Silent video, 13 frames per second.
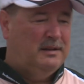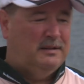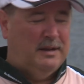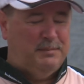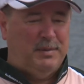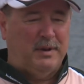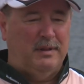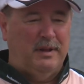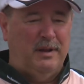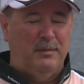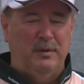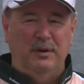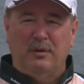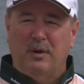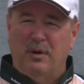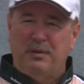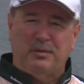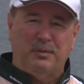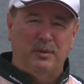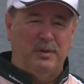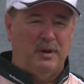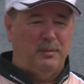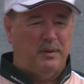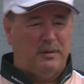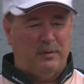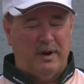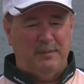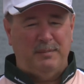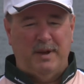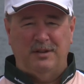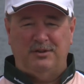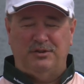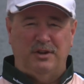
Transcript: typically when you go through there with crankbaits,